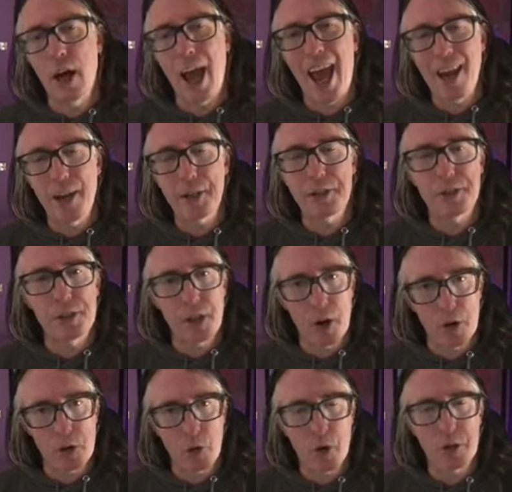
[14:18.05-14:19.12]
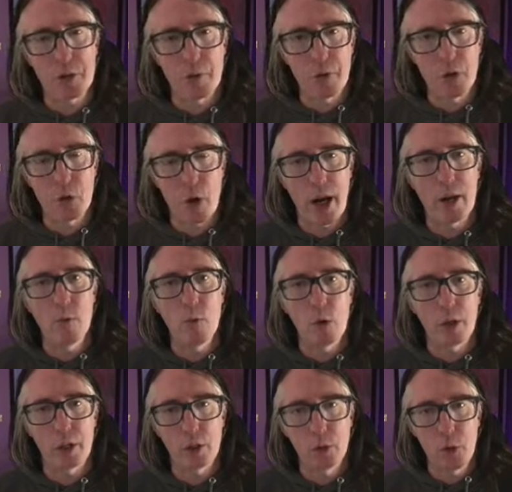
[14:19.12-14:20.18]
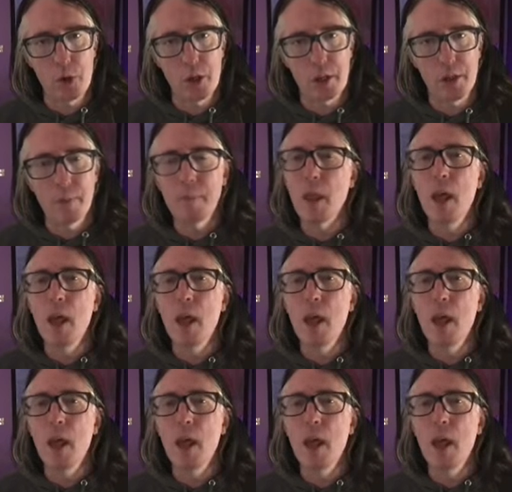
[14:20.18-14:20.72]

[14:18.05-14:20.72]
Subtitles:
annexed territories of Ukraine were concluded.